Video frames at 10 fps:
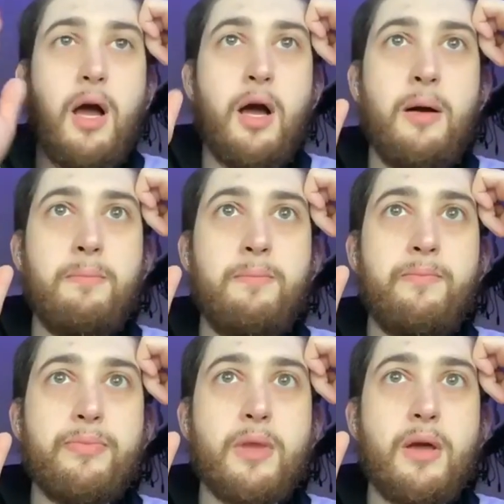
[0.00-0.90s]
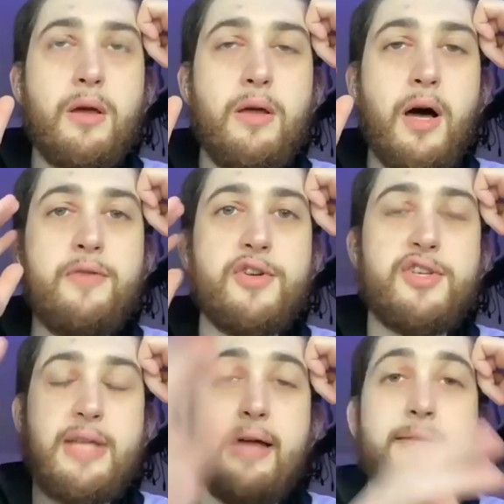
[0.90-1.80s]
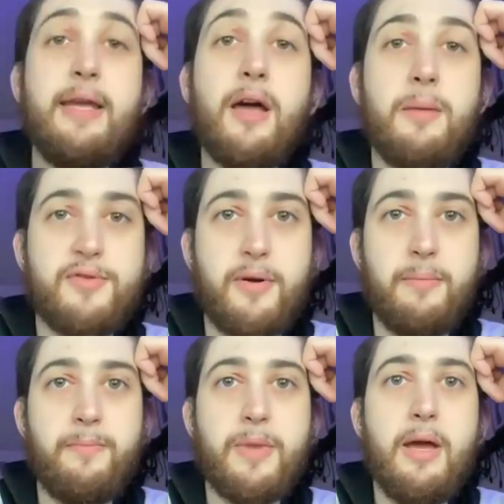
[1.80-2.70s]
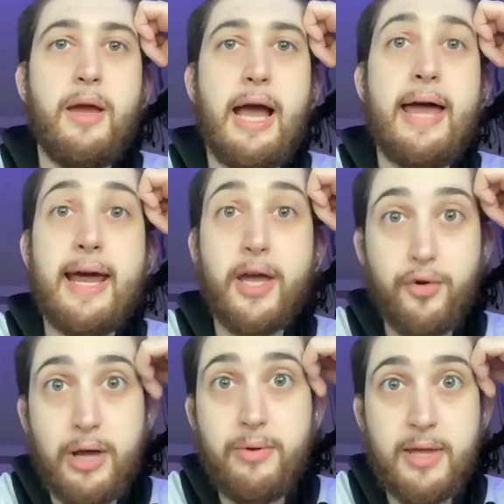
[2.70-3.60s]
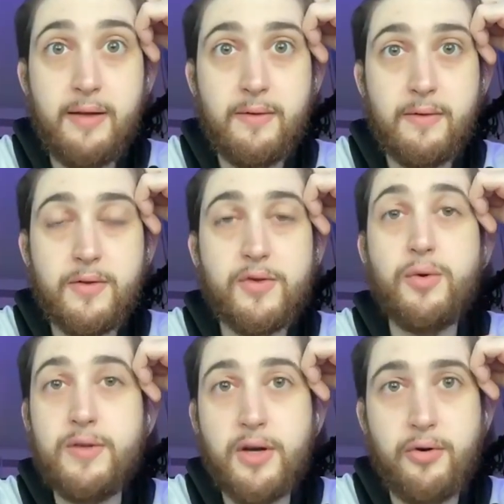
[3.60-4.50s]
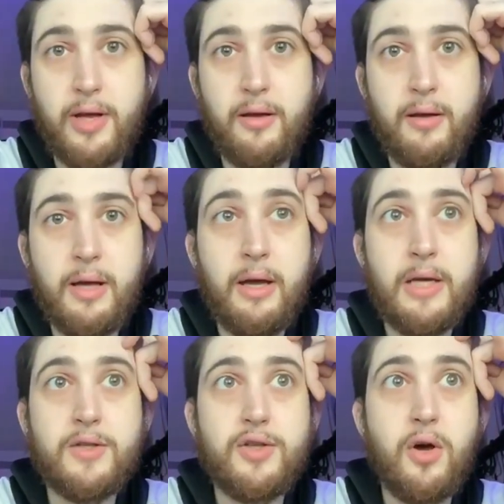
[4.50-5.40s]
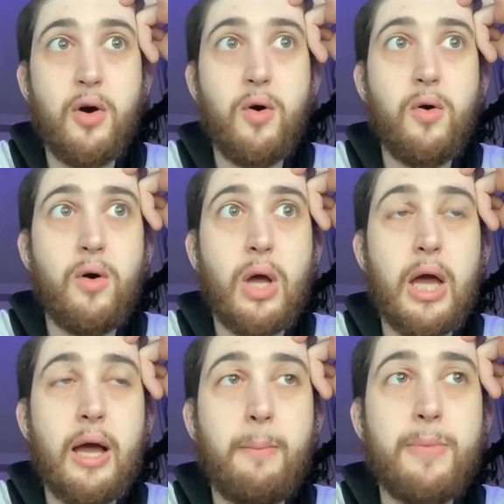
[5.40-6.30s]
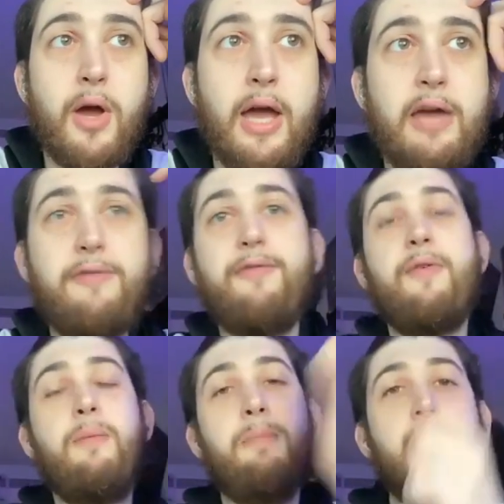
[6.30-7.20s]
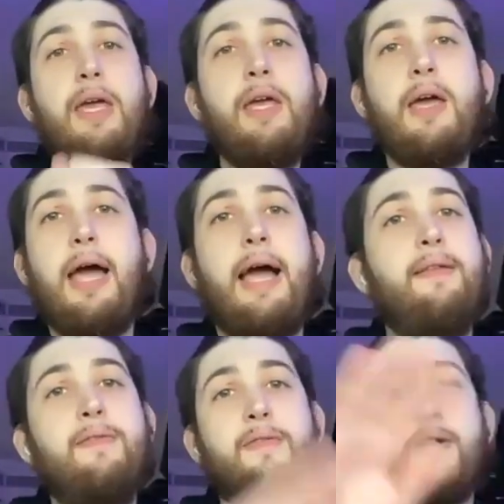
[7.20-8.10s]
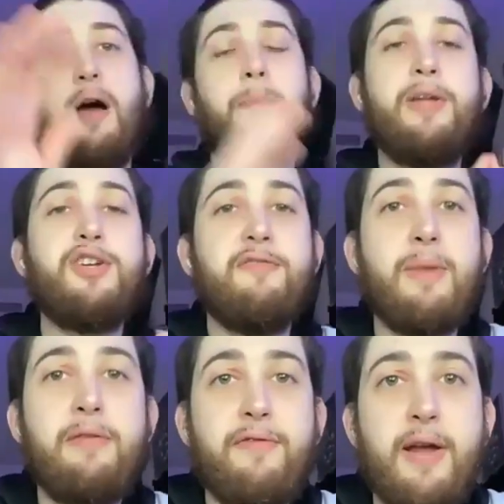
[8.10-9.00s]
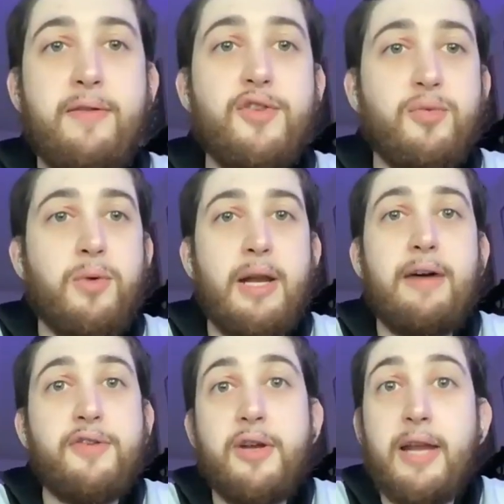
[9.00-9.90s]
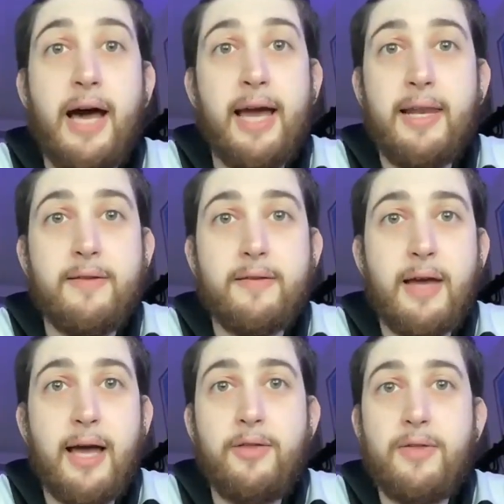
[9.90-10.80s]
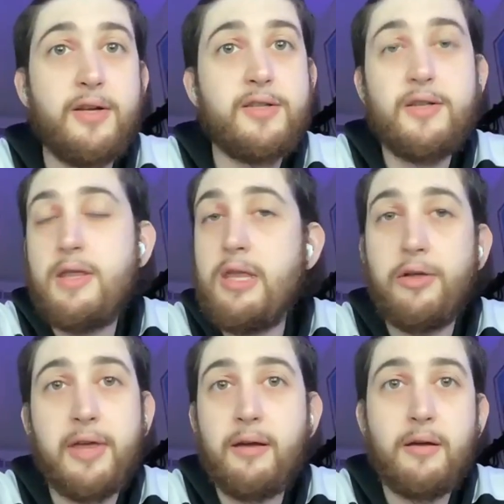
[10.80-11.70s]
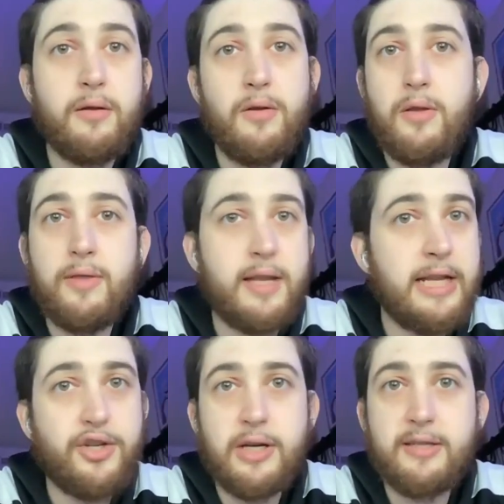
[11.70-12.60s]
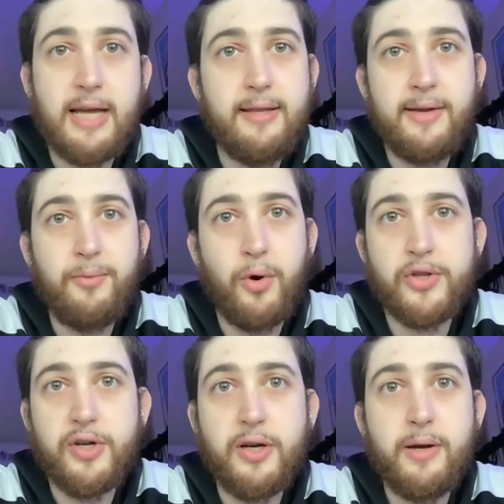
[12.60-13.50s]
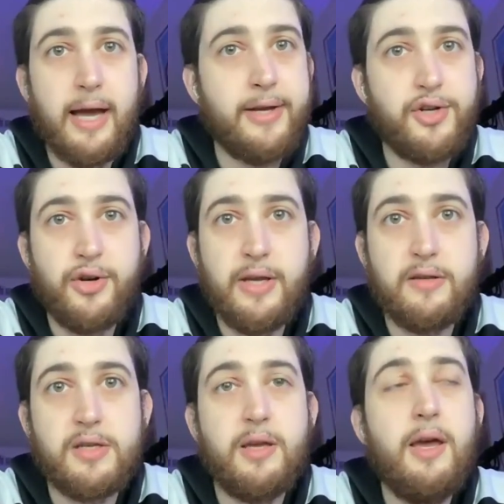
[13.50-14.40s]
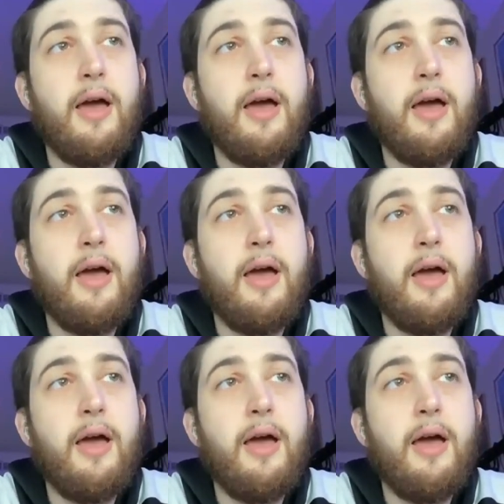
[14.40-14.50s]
um, understanding comes from, and I agree with it to a degree. So if me and a bunch of my friends were left on an island and there's nothing, literally sand and water and trees,